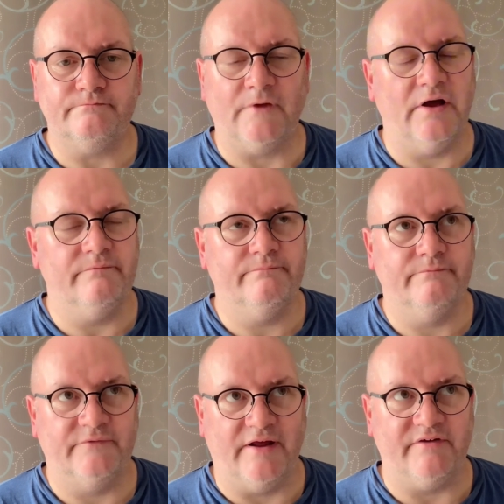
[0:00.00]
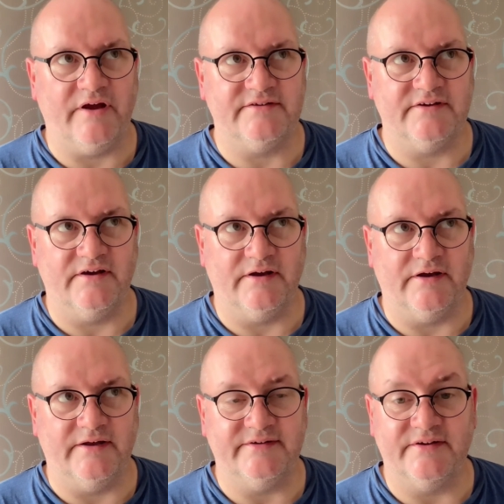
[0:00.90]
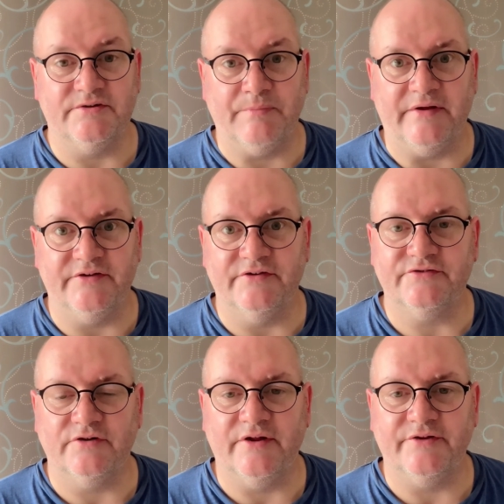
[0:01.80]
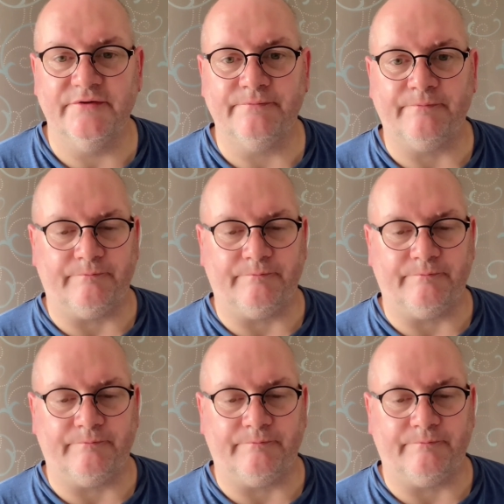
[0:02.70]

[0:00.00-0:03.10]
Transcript: Yeah, Navigator and Independence, not Anthem.